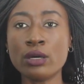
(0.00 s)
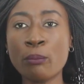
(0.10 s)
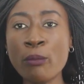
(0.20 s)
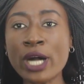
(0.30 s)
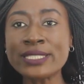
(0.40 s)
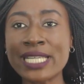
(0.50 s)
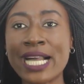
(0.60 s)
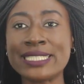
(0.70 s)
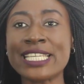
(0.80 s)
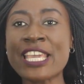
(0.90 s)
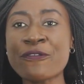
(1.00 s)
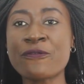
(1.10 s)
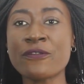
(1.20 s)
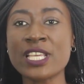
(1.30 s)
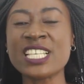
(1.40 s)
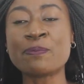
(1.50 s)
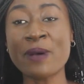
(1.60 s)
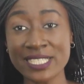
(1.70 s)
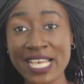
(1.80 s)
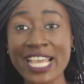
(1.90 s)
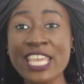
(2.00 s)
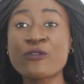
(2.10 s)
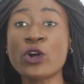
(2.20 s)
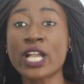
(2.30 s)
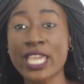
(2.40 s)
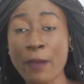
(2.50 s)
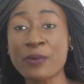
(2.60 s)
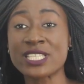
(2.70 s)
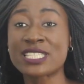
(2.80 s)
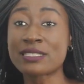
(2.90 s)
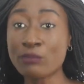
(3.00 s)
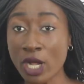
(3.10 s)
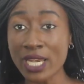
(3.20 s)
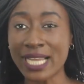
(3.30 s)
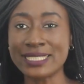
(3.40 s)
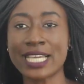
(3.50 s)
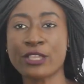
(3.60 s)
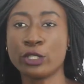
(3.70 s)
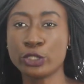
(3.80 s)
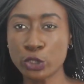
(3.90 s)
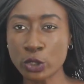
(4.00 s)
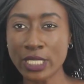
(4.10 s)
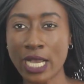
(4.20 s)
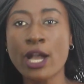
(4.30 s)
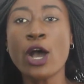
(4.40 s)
more than if it's better if your cape is smaller than your shoulder